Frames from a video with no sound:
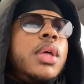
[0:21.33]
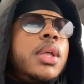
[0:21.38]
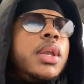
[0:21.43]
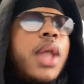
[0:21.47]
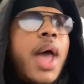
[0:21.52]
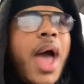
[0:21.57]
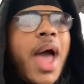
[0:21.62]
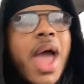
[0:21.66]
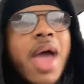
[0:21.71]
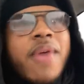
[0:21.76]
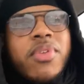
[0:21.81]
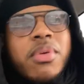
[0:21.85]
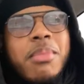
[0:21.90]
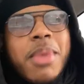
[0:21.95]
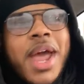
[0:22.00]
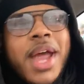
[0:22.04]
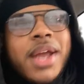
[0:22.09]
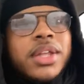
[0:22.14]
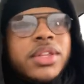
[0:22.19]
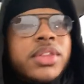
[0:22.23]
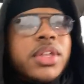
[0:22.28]
Now, I haven't
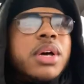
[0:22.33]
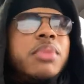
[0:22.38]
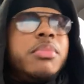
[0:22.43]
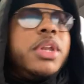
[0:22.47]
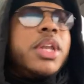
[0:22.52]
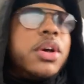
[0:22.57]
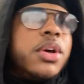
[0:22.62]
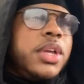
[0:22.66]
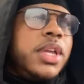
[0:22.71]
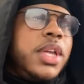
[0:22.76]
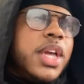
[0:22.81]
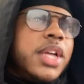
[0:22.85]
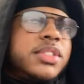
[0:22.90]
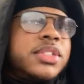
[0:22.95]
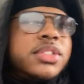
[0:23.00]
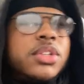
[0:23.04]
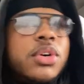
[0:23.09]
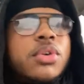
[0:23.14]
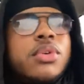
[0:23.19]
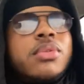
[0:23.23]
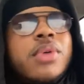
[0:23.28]
made the thumbnail yet,
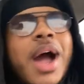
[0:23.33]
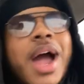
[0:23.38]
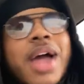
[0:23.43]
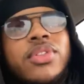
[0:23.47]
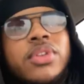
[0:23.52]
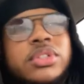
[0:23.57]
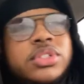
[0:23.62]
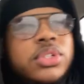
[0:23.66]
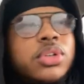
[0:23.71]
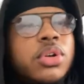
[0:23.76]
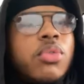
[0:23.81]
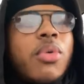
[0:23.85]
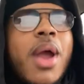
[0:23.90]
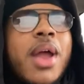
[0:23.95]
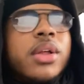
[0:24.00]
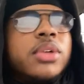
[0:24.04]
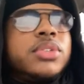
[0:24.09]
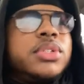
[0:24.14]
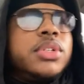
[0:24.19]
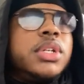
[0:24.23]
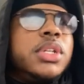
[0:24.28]
so either to the right
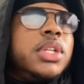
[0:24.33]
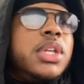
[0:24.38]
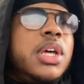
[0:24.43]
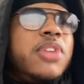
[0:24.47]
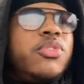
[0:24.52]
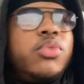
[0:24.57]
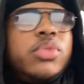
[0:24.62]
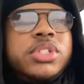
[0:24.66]
or to the left,